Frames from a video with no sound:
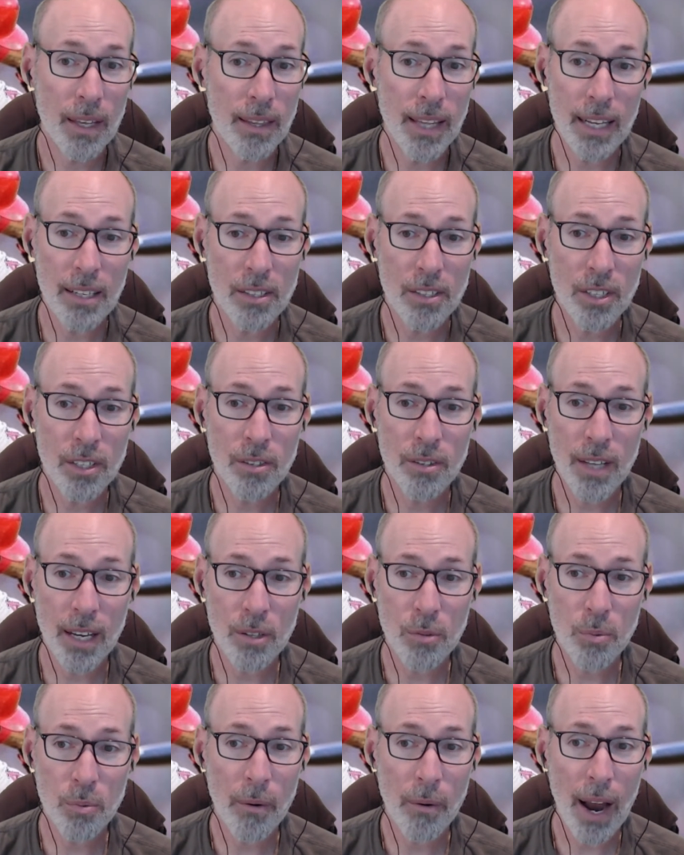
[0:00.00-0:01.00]
That's
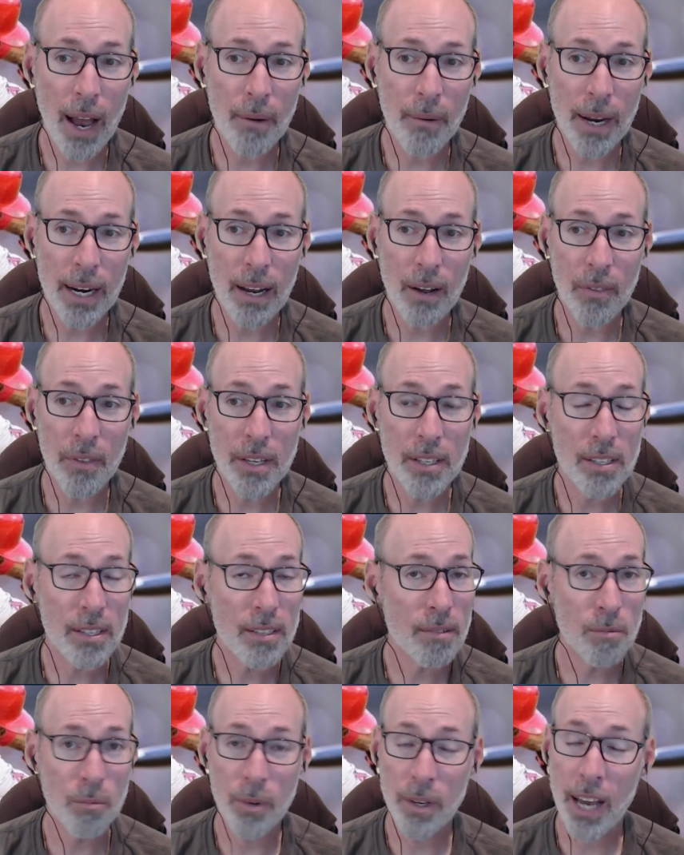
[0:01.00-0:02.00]
where we're at right now.
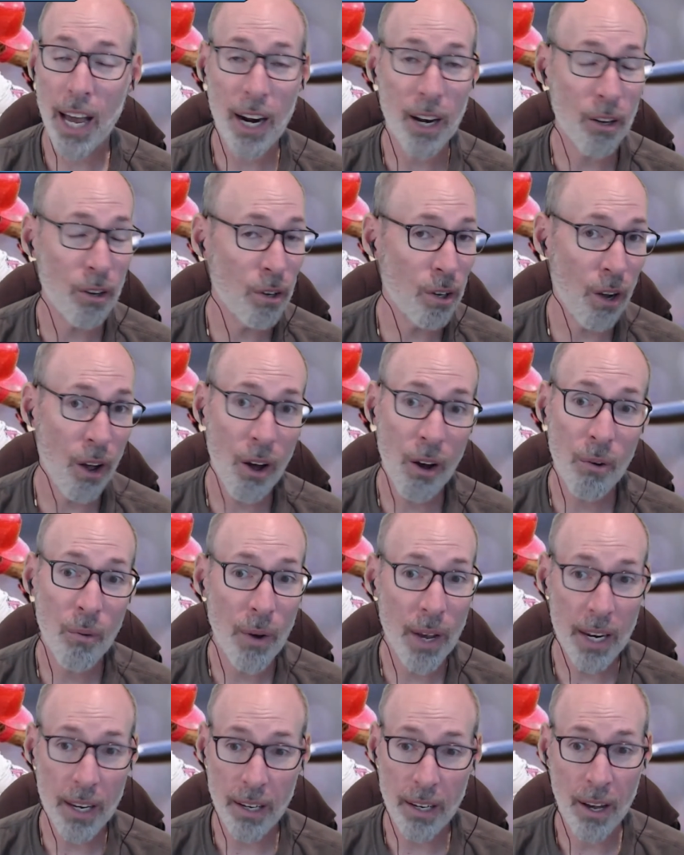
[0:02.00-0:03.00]
We got a long
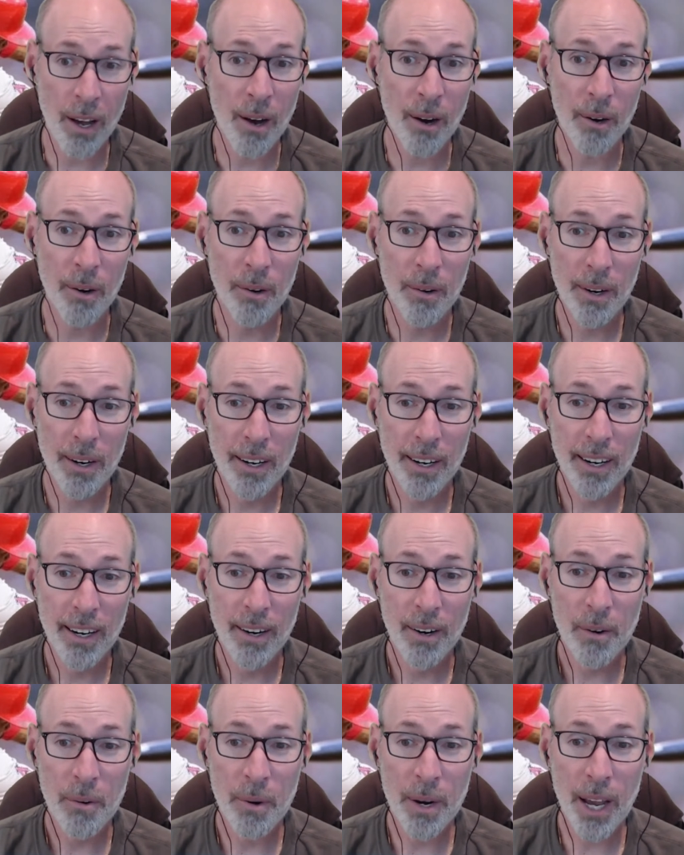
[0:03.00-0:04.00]
way to
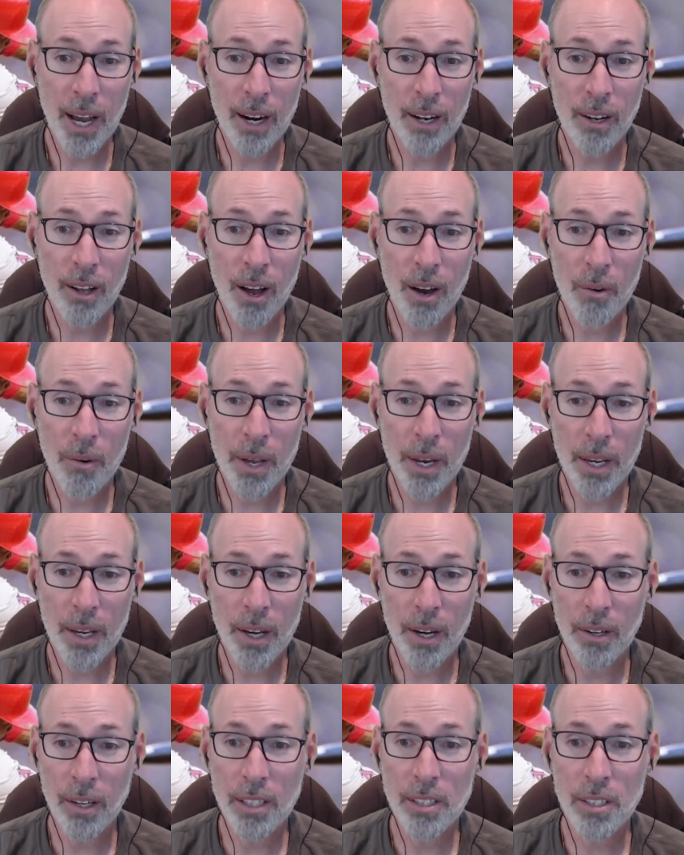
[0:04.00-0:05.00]

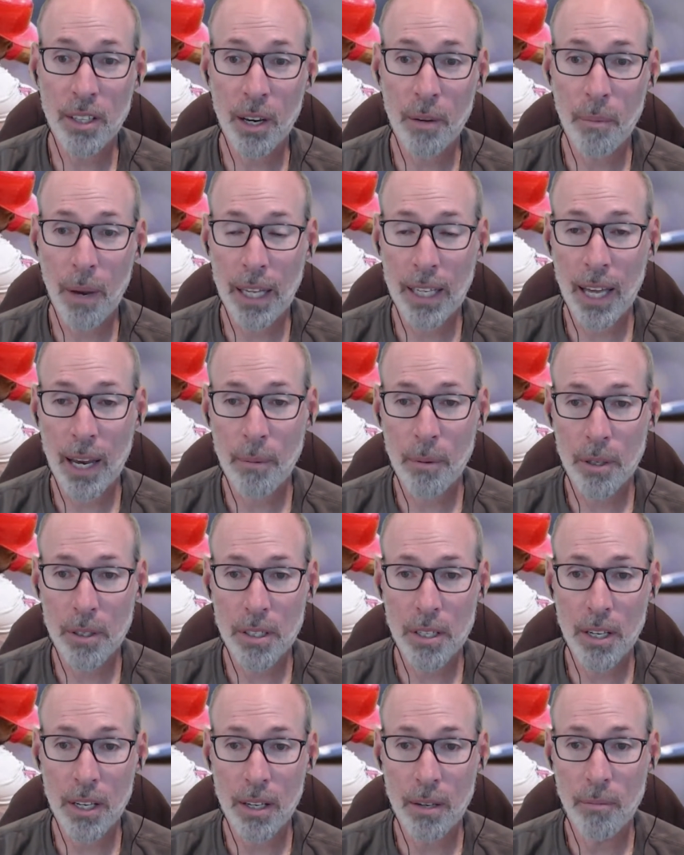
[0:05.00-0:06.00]
go. Let's look at my labor
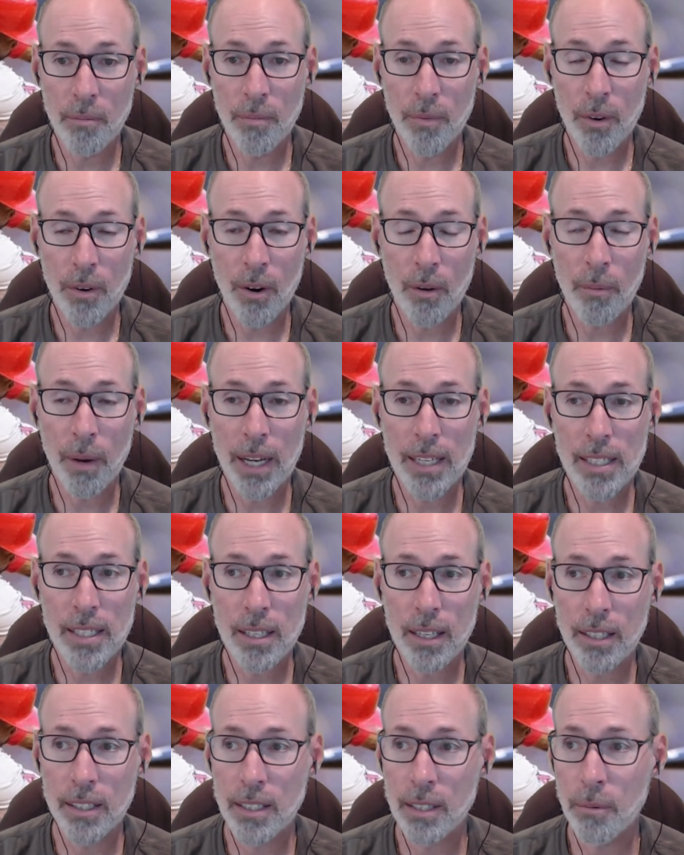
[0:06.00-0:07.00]
team, or
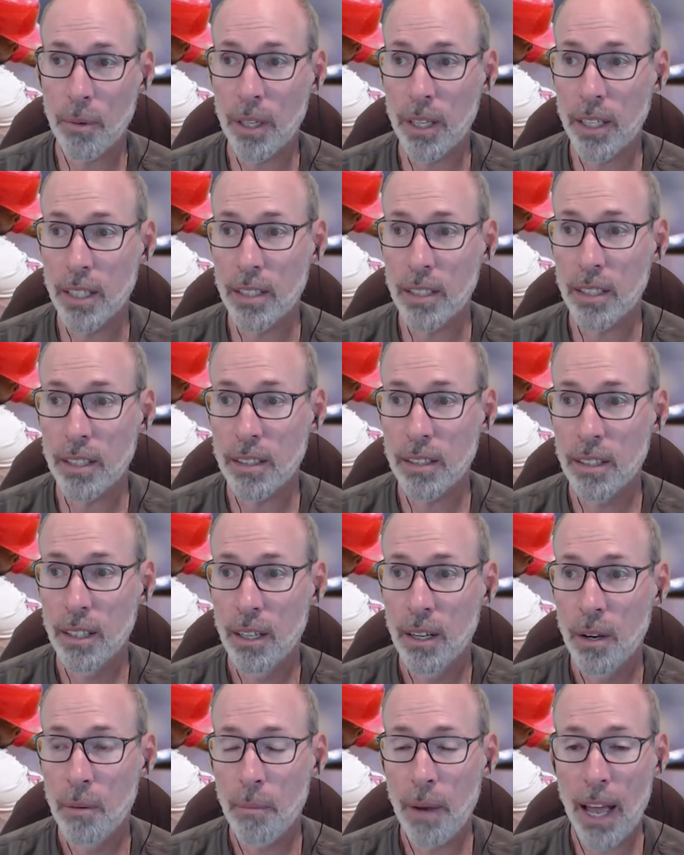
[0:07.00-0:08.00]
let's see, what league is this?
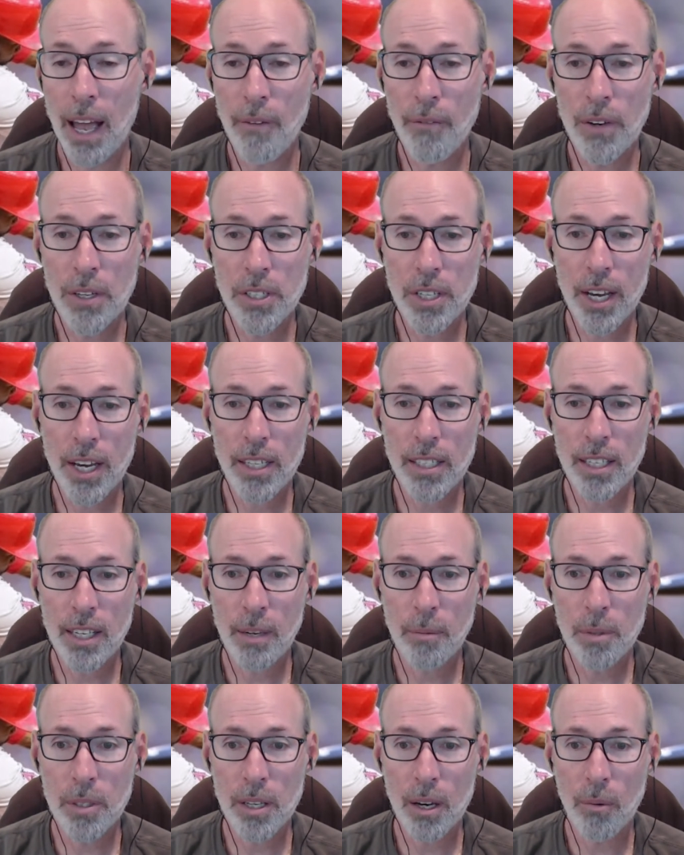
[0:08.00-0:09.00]
My FSGA
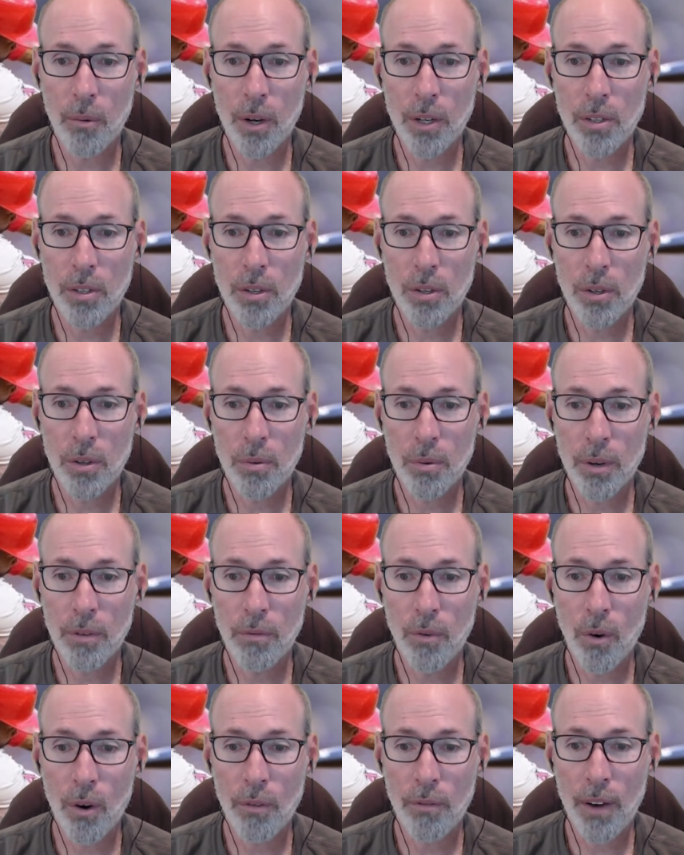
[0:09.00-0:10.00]
team has got 1, 2, 3,
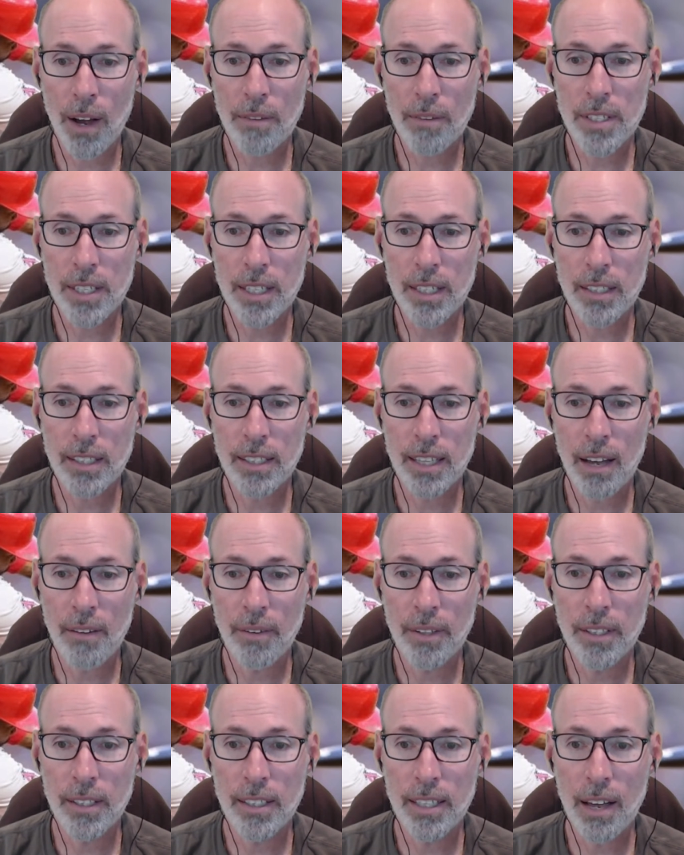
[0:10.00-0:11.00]
4, 5, 6,
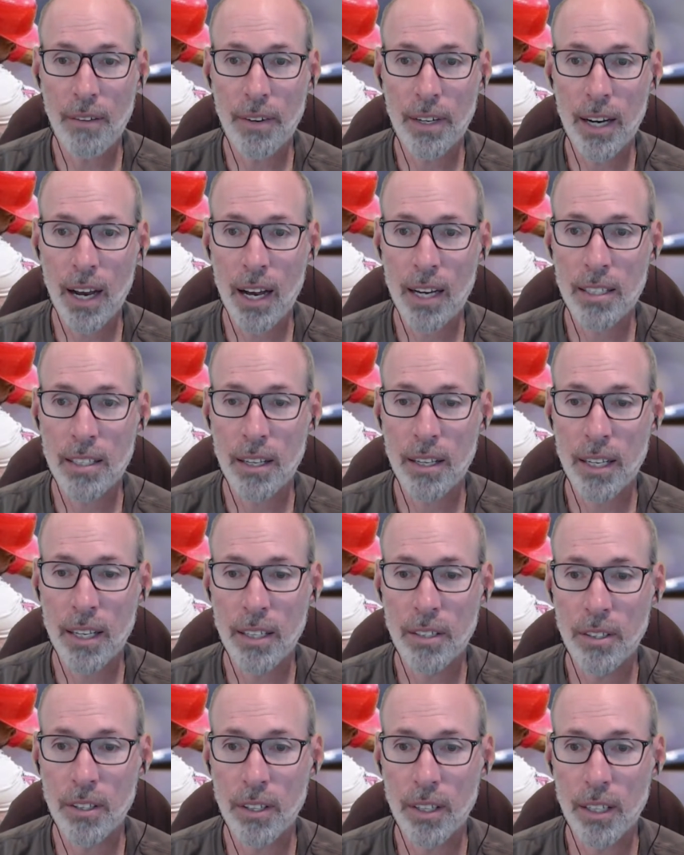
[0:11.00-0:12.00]
7 guys on the
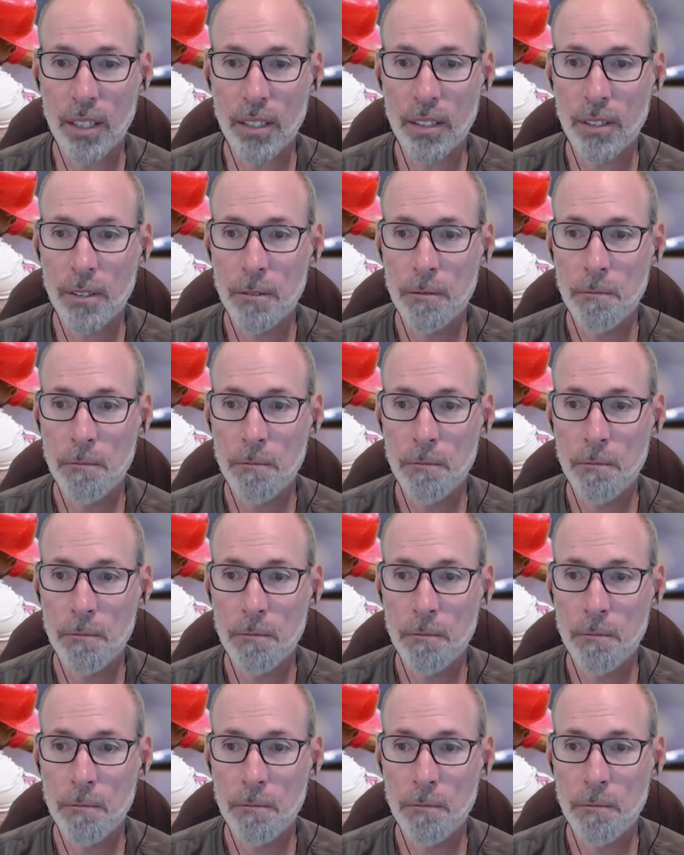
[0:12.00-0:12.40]
injured list.